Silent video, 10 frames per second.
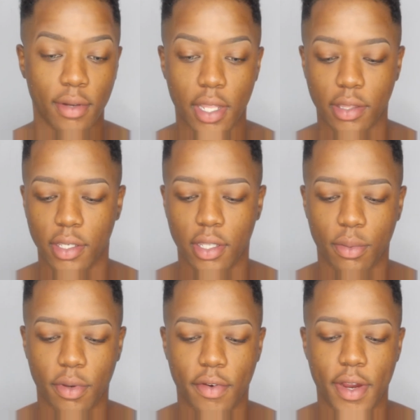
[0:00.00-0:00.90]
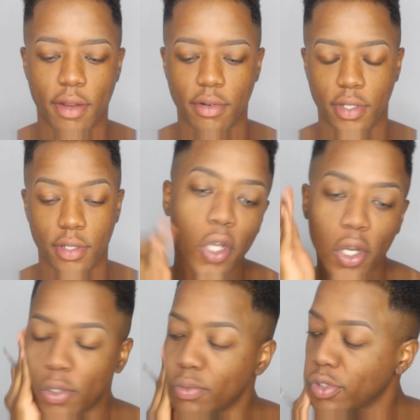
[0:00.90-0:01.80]
not the other way around.
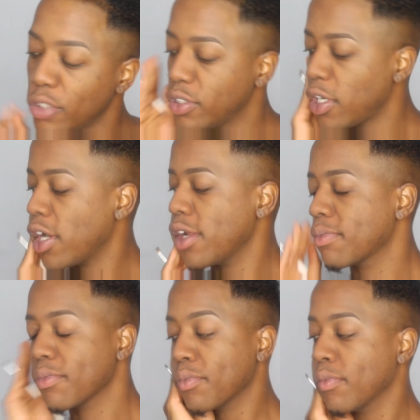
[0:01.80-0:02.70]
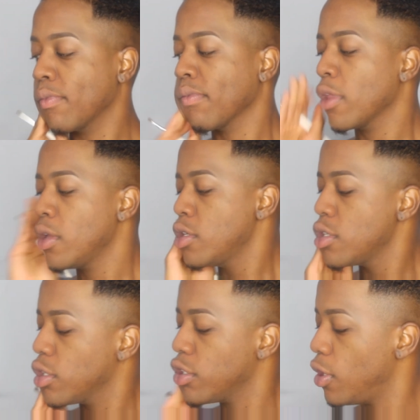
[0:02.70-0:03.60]
Oh, so sorry.
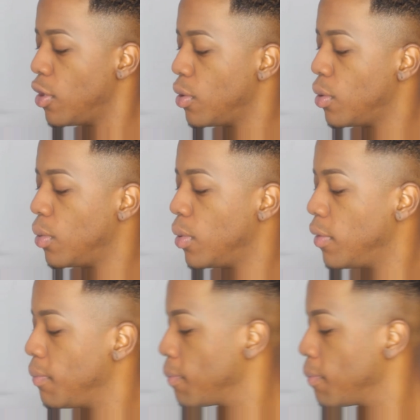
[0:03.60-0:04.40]
So,